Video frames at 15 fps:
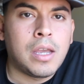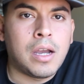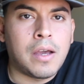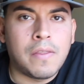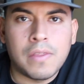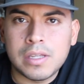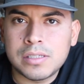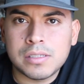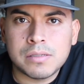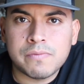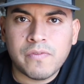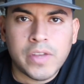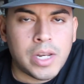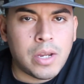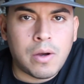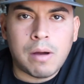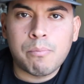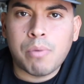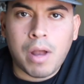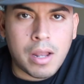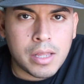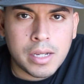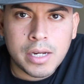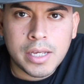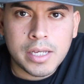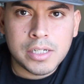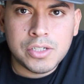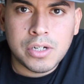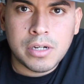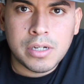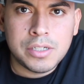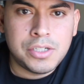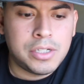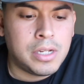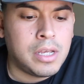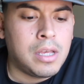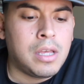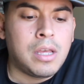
On this video, I'm probably gonna get judged.